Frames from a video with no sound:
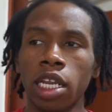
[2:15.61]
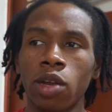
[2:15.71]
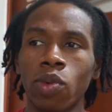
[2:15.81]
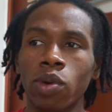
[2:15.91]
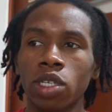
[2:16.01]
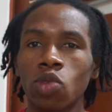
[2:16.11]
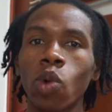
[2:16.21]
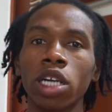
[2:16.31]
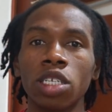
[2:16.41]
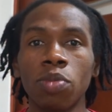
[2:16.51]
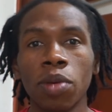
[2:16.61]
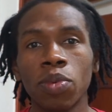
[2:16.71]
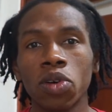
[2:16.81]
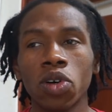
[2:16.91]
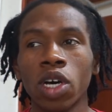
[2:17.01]
And then we were just watching
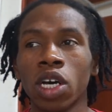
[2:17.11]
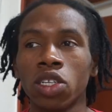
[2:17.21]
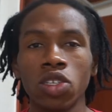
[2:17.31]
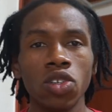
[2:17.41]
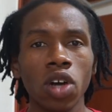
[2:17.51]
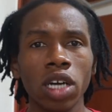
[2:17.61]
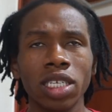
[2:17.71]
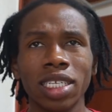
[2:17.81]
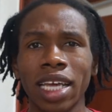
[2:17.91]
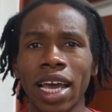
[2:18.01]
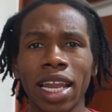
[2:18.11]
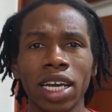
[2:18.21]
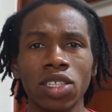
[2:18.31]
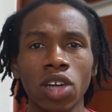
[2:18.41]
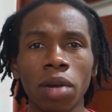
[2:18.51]
people do darts, because they had
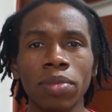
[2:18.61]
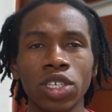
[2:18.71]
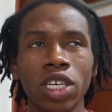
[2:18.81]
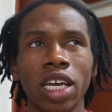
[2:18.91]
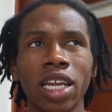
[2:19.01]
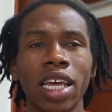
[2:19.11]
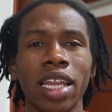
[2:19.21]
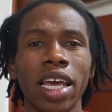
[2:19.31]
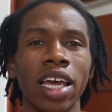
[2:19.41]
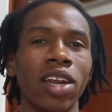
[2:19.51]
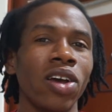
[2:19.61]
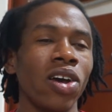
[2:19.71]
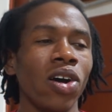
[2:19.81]
like a dart machine, and then